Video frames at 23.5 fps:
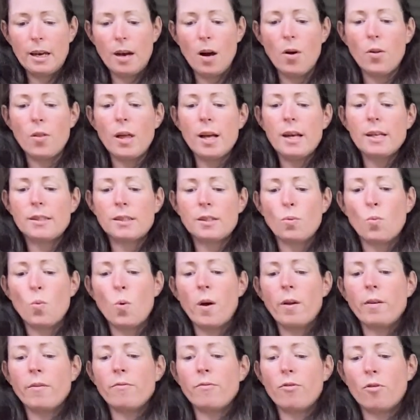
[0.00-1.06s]
there's the
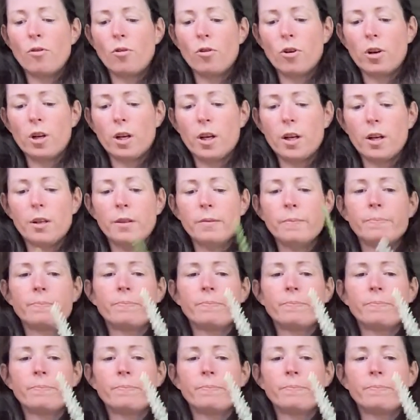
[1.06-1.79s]
one Veronica.